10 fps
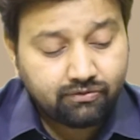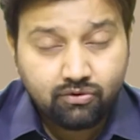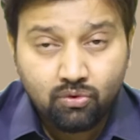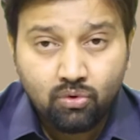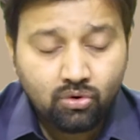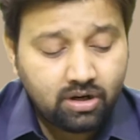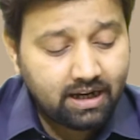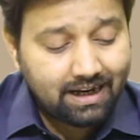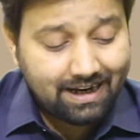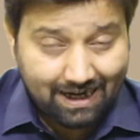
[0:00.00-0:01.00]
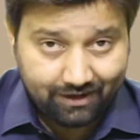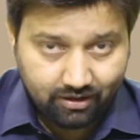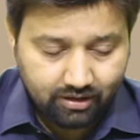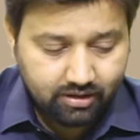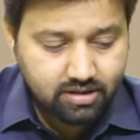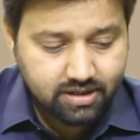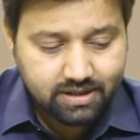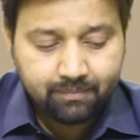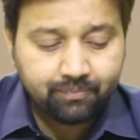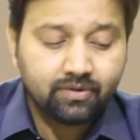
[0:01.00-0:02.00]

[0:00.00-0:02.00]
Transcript: food handlers,